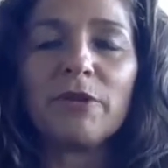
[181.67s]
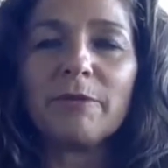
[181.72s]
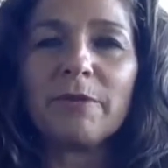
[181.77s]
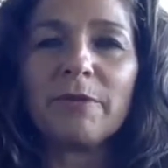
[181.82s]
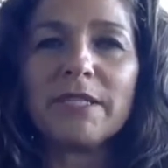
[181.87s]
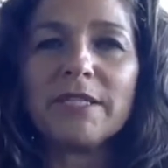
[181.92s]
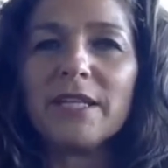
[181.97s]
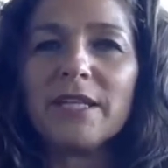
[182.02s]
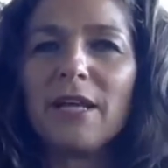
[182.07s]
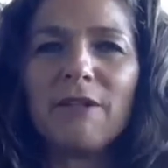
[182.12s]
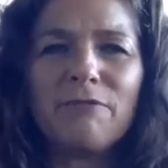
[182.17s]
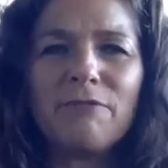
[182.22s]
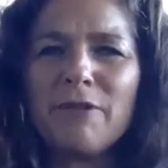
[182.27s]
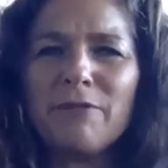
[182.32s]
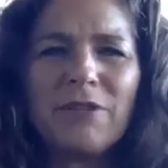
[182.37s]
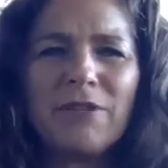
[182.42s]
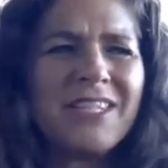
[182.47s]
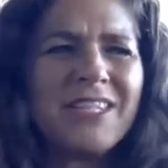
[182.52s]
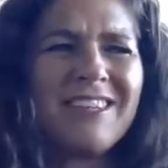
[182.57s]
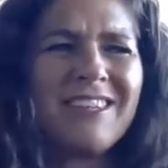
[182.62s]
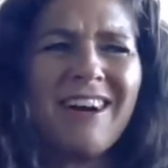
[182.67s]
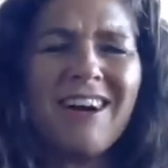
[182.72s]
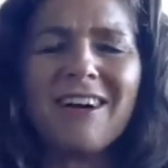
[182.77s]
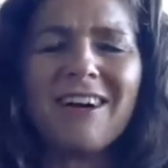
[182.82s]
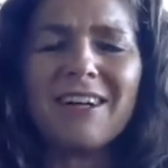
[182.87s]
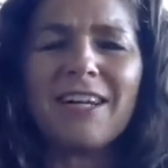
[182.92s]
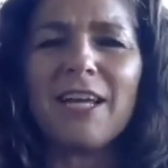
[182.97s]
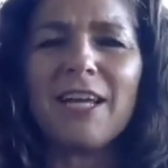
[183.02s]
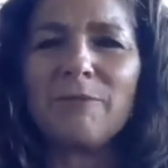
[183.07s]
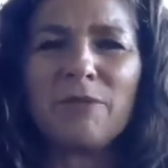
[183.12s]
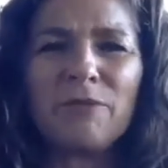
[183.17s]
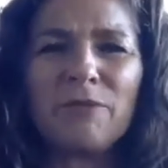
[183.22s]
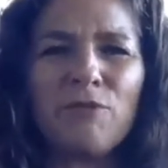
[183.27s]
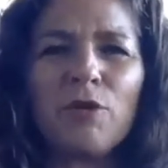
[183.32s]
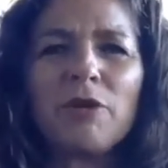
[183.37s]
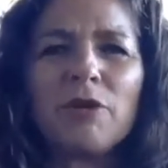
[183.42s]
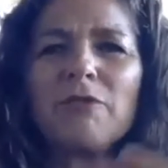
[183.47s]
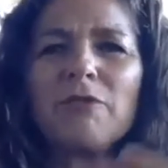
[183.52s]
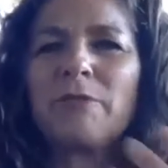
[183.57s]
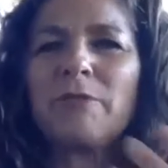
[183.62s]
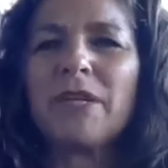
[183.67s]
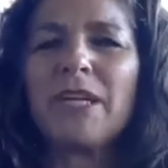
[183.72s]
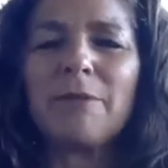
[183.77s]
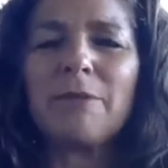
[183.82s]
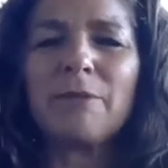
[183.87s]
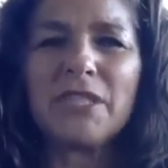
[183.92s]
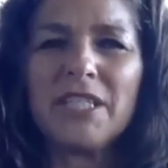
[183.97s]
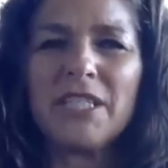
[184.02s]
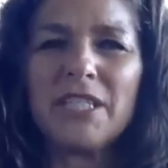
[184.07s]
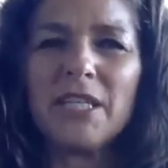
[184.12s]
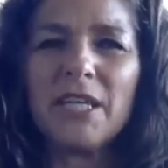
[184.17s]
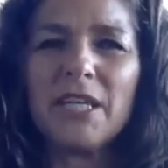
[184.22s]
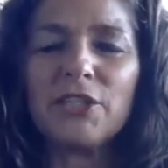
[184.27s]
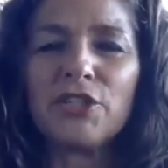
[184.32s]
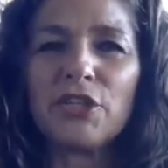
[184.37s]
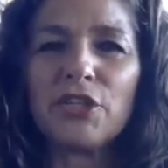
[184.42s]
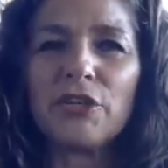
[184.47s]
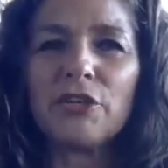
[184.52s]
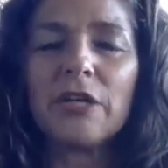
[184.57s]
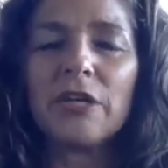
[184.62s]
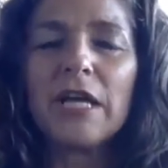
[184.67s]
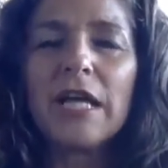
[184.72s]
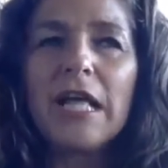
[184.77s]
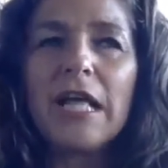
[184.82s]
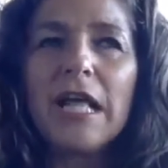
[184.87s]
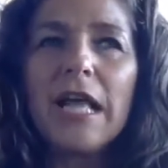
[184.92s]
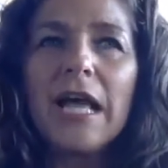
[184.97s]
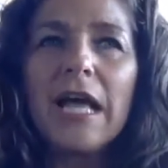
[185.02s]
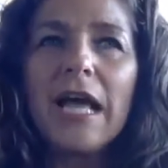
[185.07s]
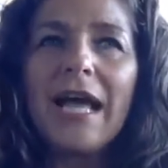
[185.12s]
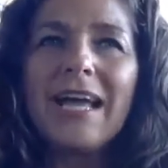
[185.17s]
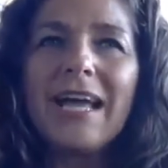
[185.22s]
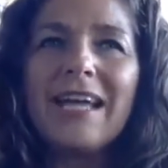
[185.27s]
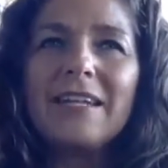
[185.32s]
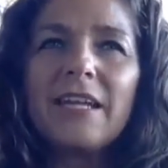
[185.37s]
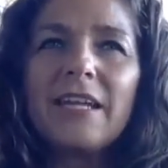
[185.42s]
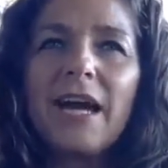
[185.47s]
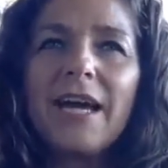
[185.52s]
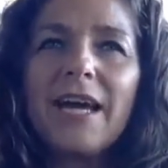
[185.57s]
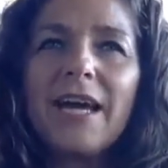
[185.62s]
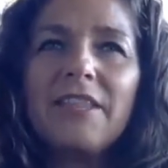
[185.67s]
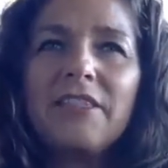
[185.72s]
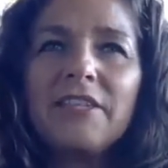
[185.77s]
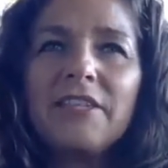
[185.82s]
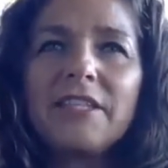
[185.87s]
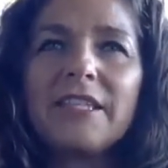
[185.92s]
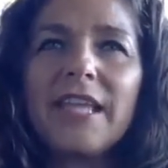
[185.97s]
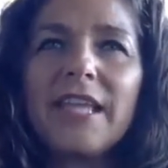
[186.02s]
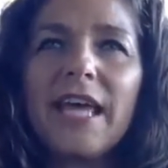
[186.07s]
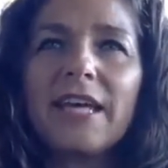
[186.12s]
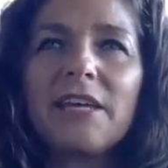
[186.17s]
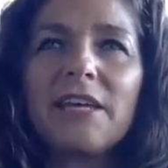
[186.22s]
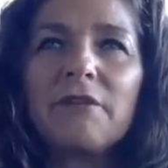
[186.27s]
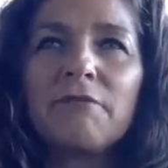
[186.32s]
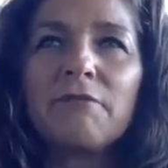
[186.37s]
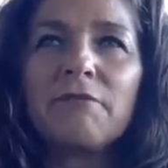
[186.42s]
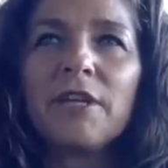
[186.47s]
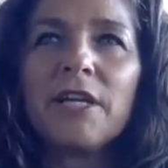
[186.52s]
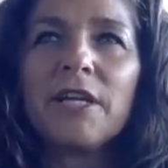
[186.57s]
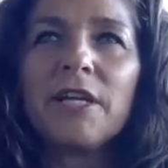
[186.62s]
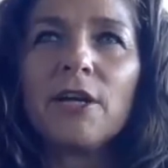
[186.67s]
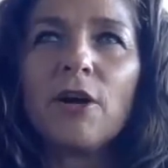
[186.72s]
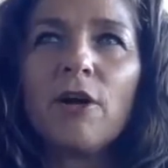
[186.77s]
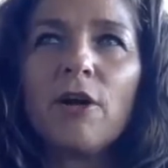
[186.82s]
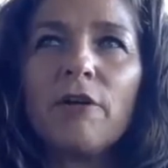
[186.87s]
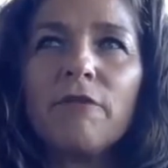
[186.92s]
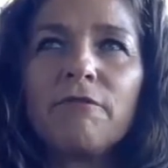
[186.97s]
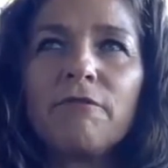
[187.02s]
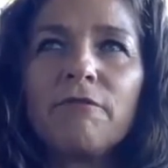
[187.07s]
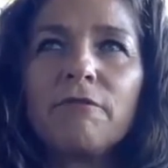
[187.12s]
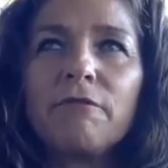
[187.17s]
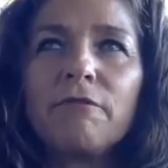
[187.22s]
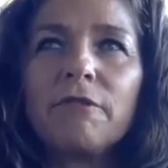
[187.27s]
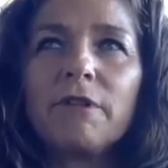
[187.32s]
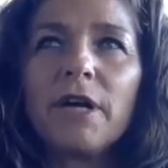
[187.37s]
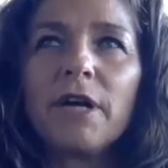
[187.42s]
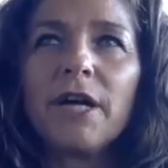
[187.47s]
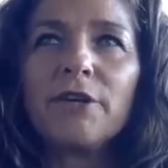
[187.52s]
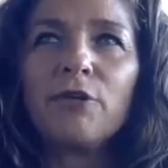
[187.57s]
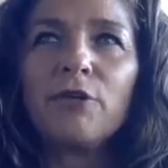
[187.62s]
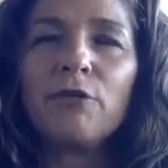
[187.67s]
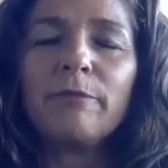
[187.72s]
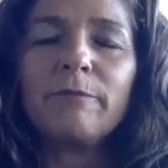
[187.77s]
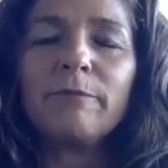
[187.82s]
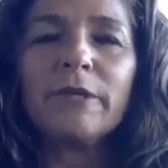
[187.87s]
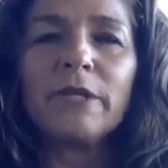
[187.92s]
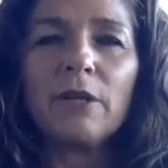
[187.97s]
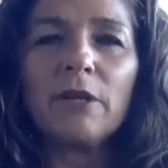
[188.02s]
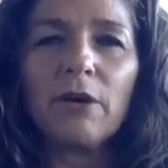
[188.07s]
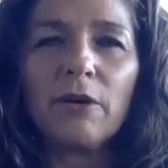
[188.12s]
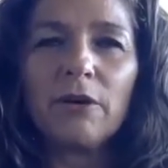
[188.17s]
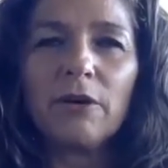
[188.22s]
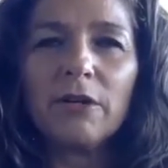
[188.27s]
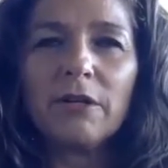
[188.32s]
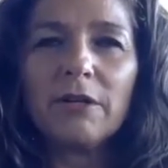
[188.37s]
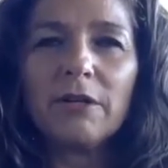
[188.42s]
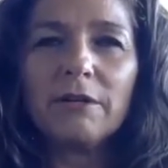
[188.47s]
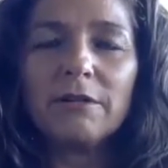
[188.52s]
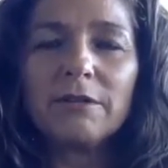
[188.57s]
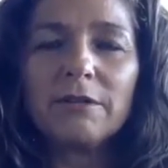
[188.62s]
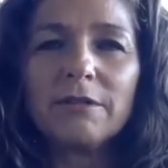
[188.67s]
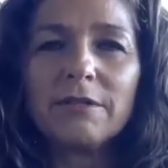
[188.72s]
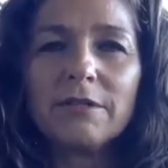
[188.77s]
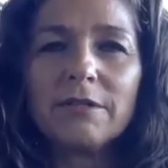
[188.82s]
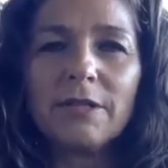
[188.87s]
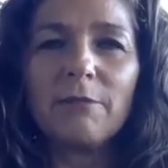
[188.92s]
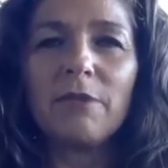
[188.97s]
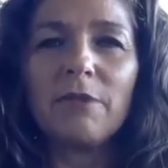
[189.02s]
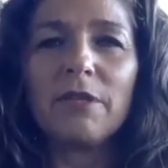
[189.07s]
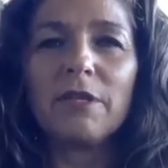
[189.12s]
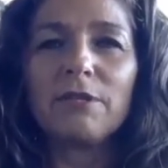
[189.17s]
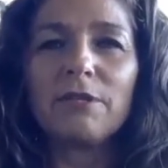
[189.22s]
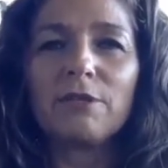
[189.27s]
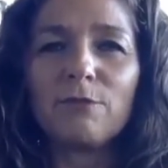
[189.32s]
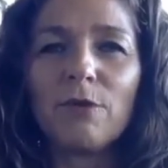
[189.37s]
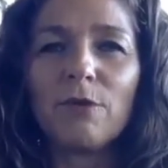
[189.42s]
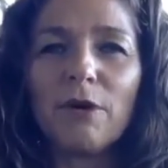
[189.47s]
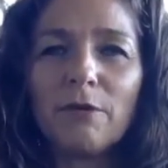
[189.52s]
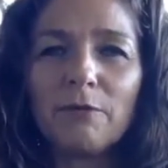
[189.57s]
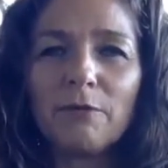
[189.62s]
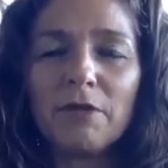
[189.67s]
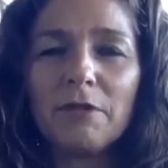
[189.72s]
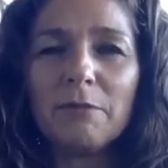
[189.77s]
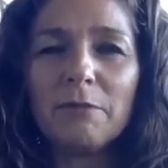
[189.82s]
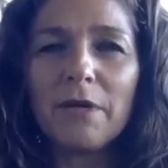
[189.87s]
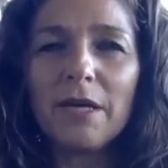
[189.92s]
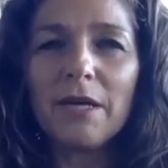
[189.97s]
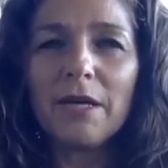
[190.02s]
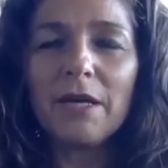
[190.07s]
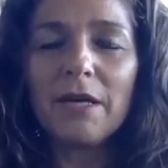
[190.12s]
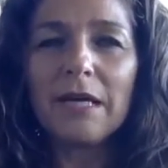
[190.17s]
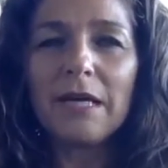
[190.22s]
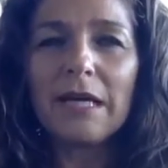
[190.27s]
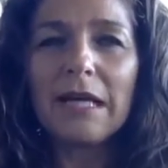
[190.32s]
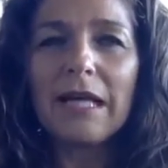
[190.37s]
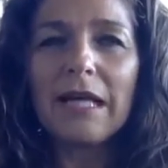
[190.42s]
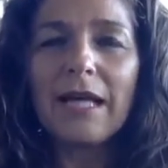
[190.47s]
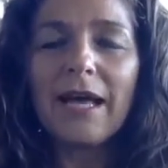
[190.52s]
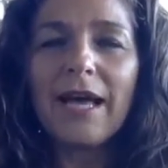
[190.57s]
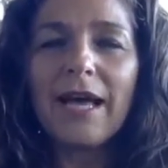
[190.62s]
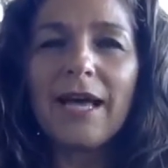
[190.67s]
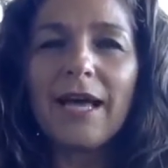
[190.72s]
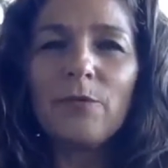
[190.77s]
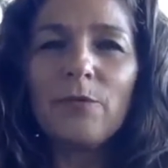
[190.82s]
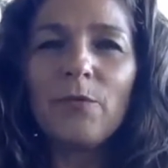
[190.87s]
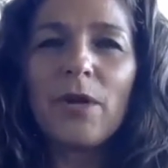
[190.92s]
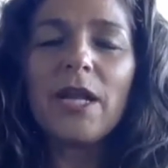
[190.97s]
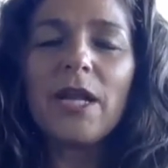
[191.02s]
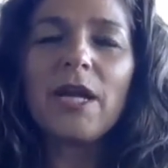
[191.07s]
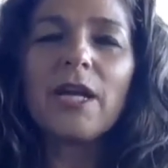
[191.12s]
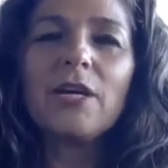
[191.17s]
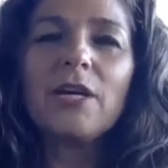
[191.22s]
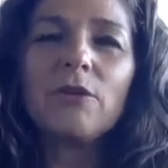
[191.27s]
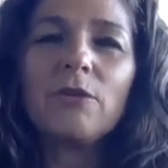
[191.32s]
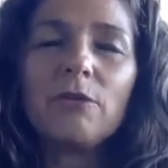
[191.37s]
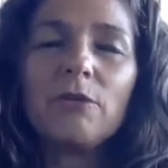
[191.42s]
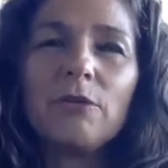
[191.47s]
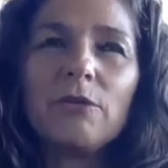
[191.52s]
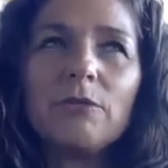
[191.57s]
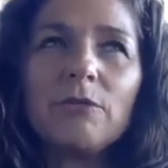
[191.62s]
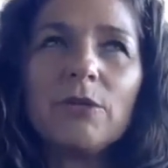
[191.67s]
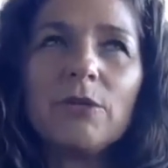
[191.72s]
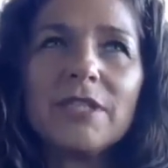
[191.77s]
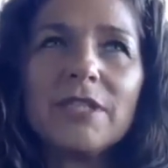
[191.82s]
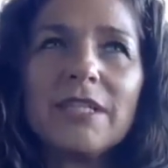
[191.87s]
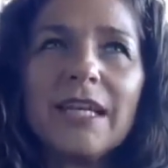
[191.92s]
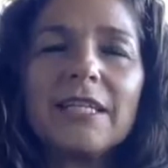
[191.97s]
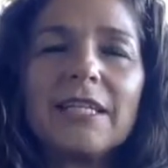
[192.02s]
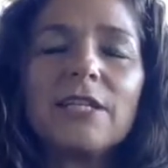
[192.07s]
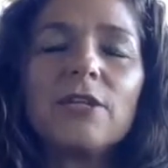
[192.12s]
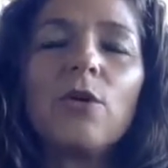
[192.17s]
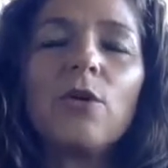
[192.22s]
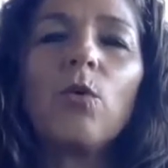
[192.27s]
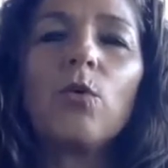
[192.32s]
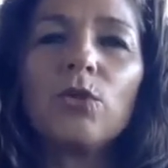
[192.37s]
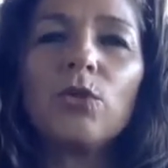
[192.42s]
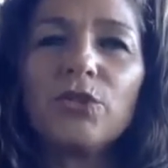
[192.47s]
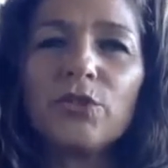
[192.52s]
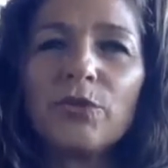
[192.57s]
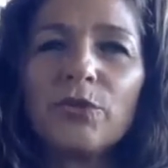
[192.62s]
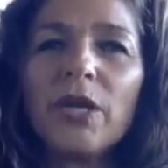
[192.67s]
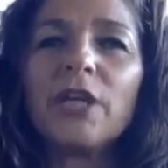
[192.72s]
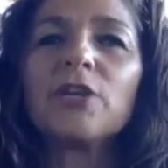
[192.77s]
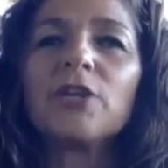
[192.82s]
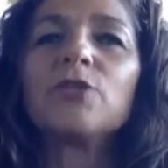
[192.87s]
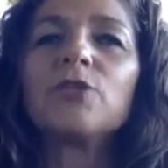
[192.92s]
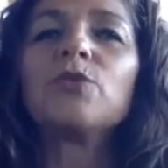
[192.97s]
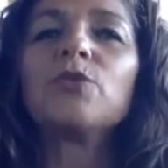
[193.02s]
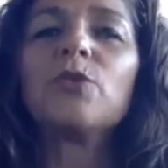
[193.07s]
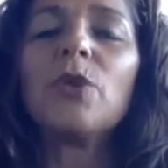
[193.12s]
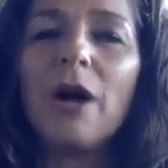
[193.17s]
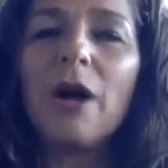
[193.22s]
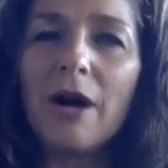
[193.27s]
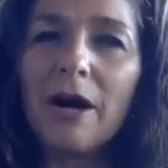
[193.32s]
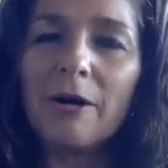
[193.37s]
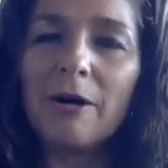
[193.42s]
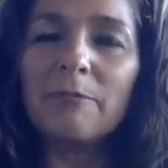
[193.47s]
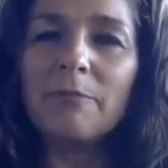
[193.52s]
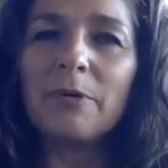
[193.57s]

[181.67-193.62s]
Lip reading: myself, even young, like before I even became a teenager. And I had this nagging feeling of I don't belong. Something is wrong with me. And when I was getting older and I grew up,